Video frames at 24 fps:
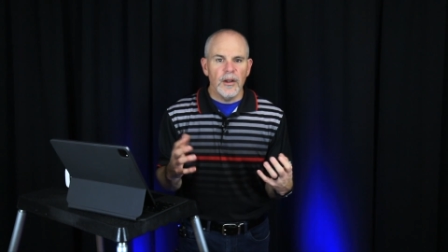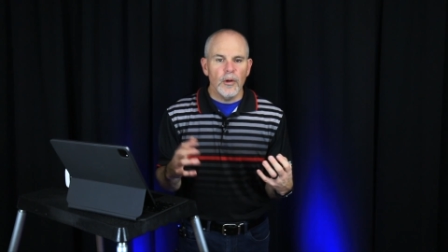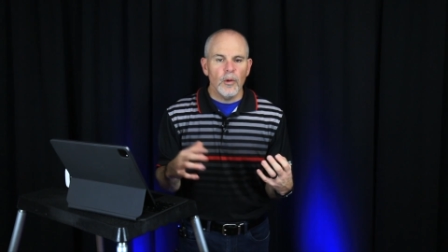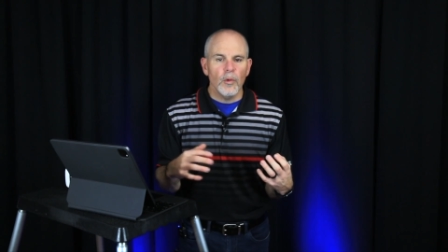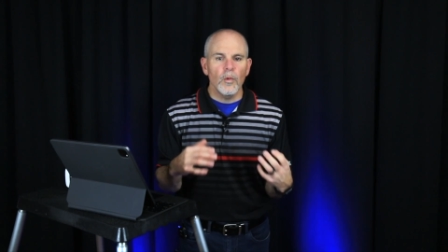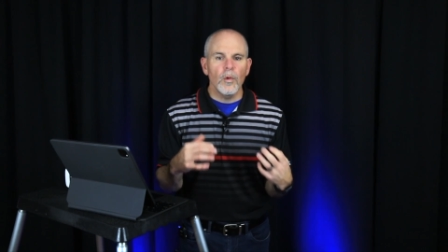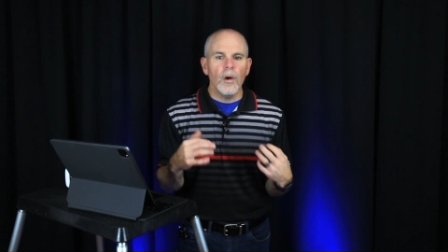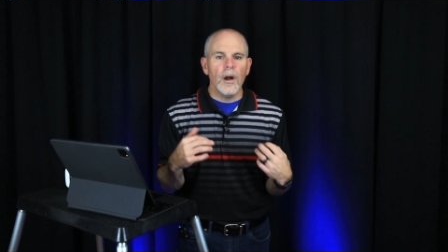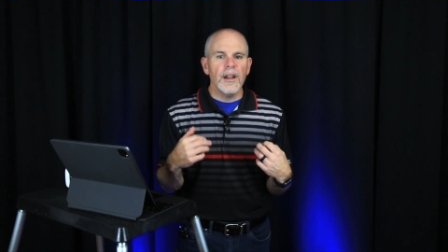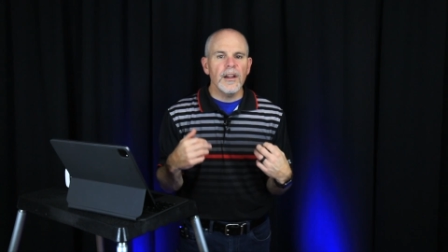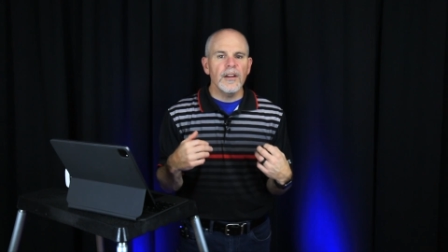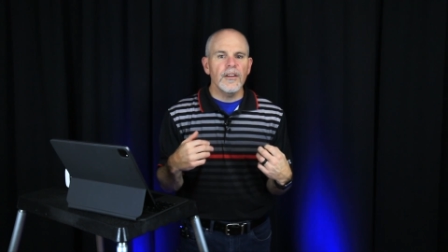
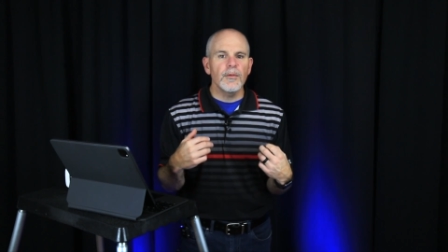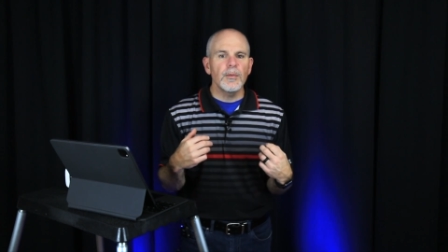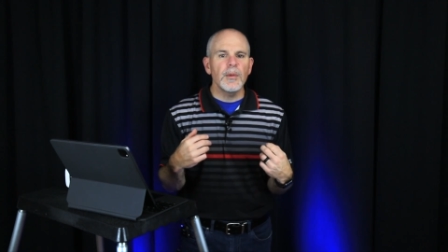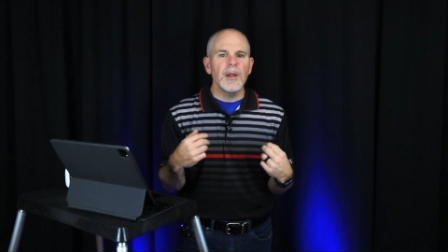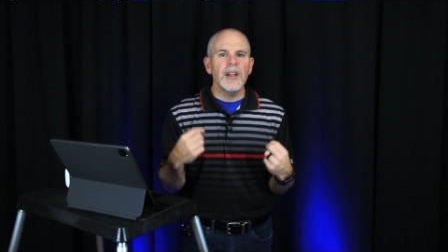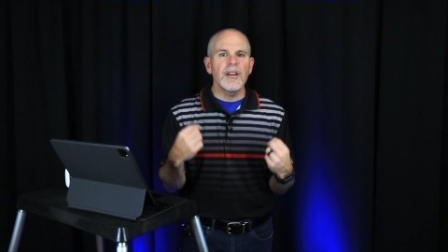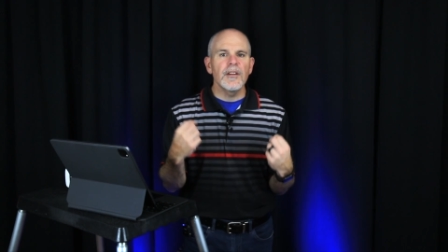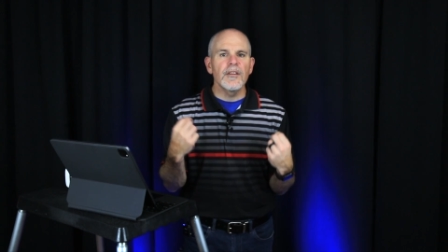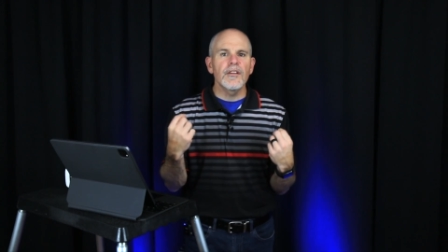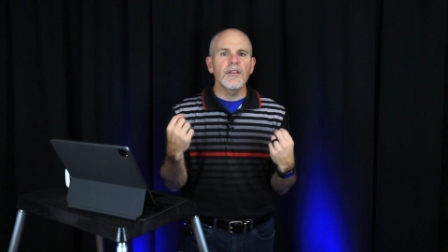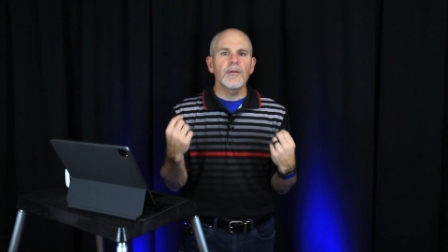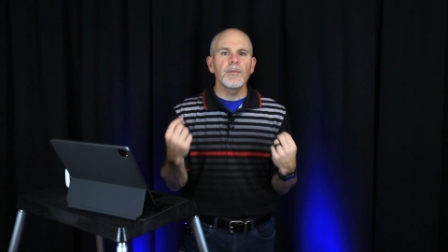what is
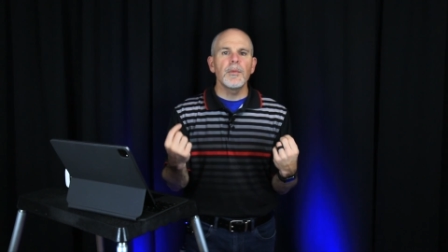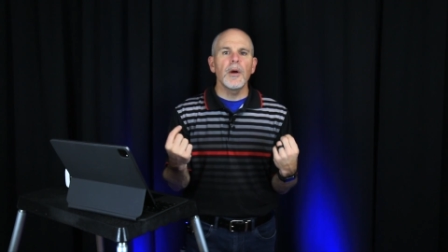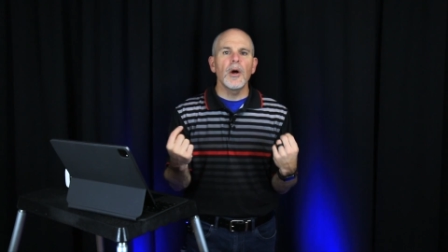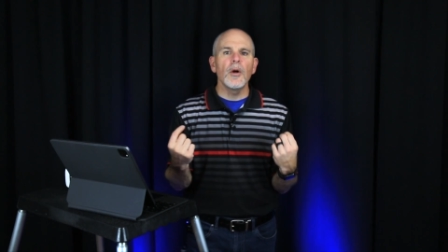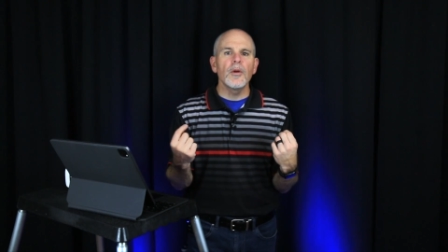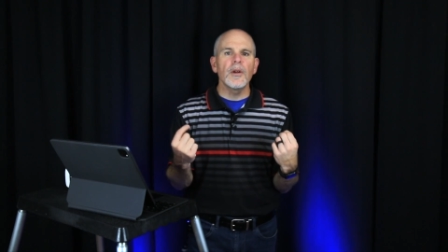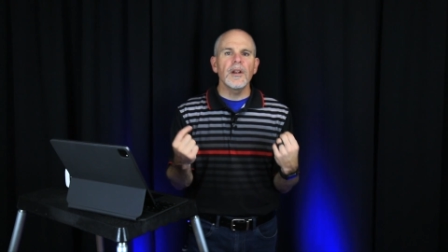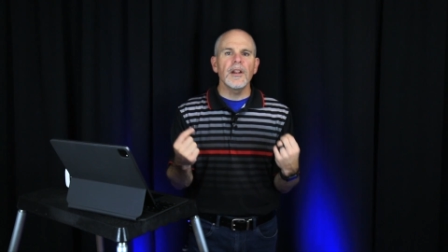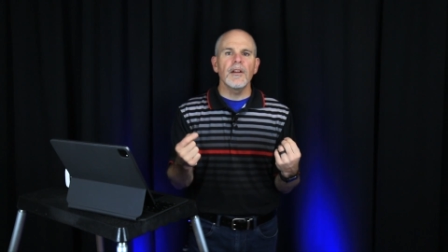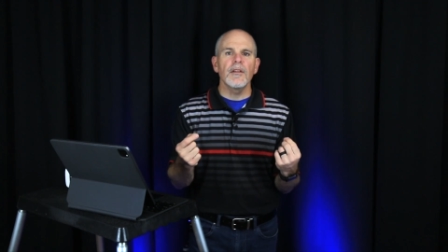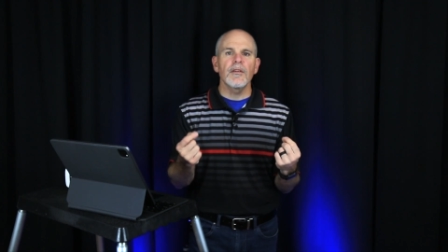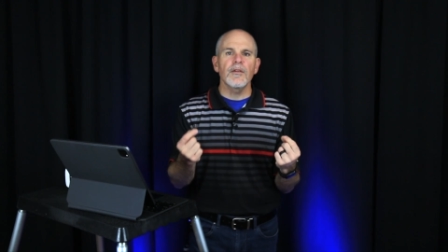being
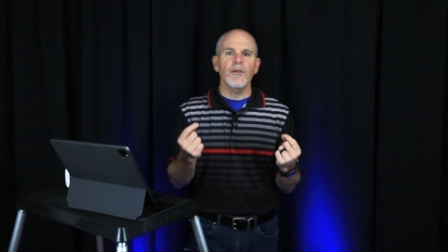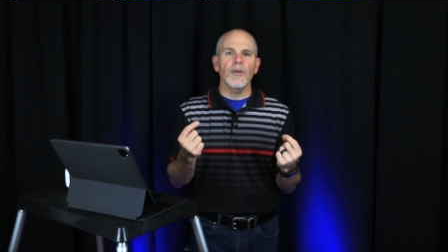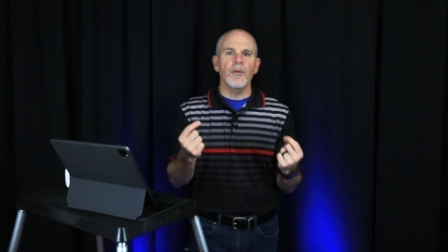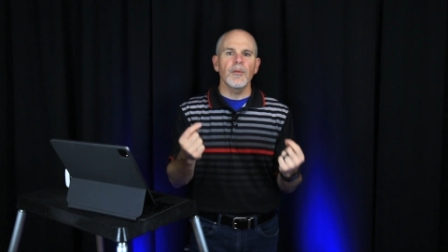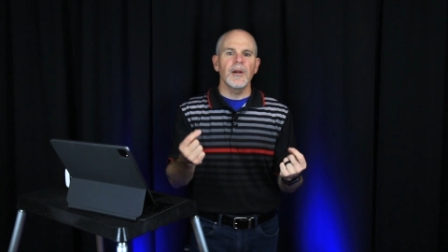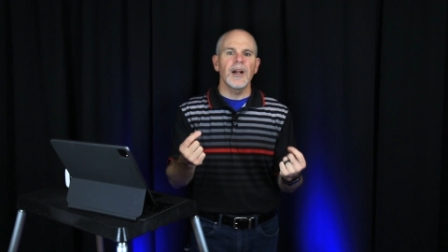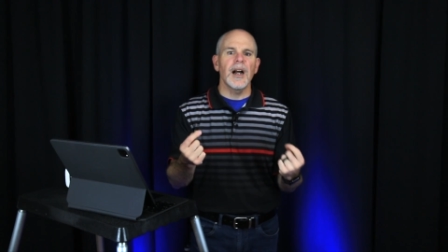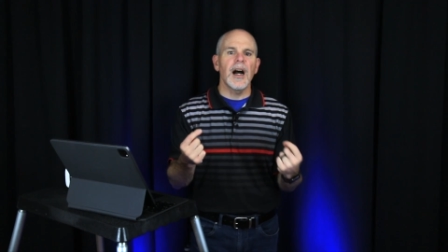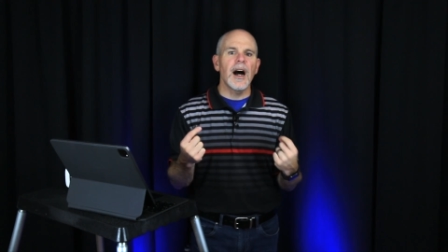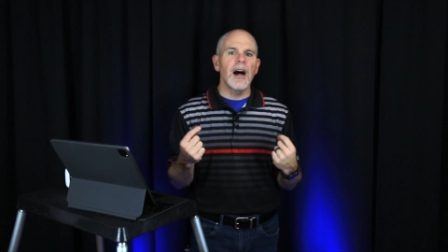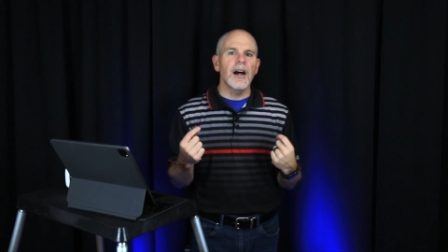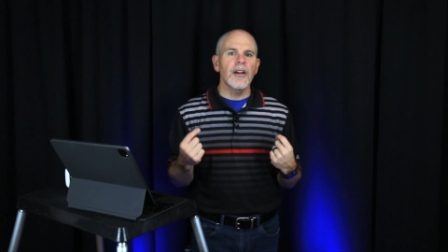spoken is
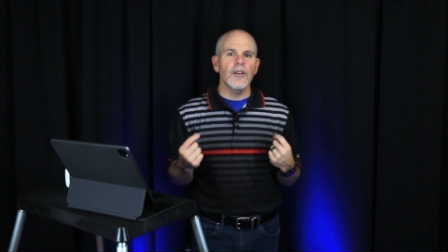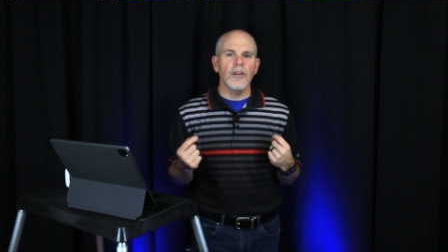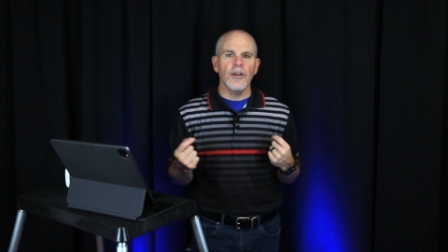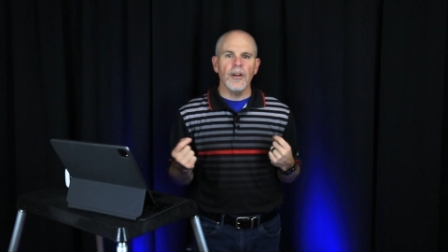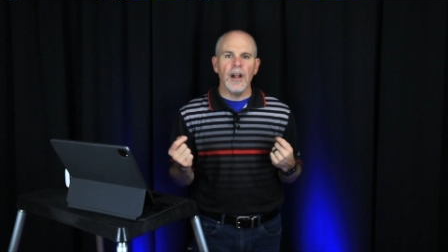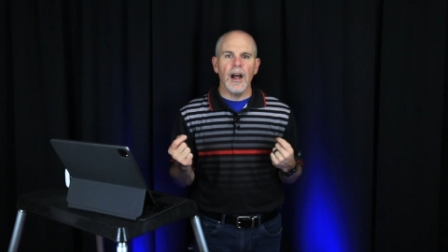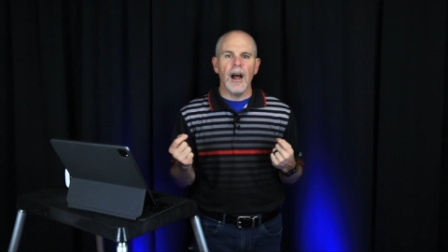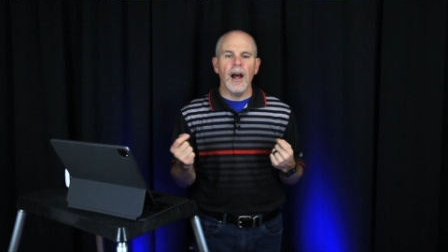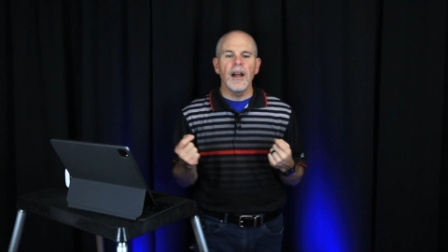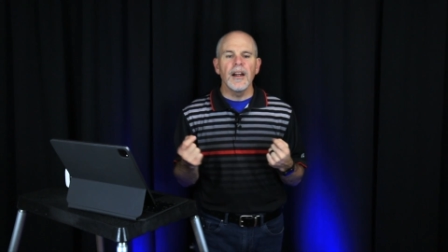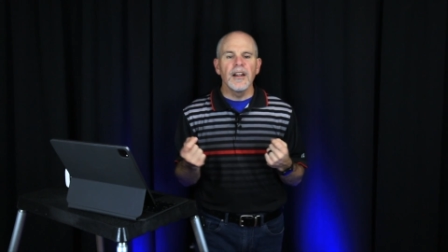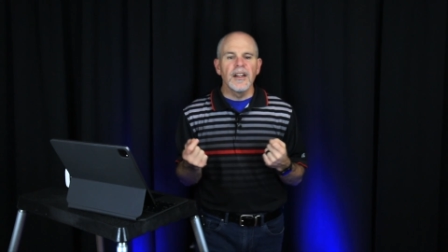from God or
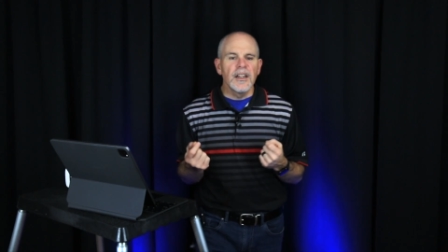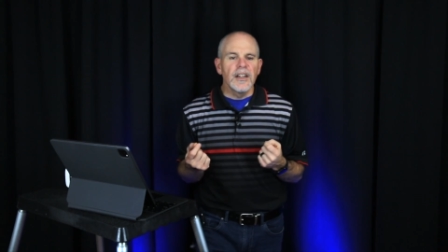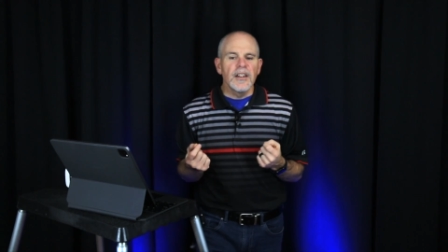not.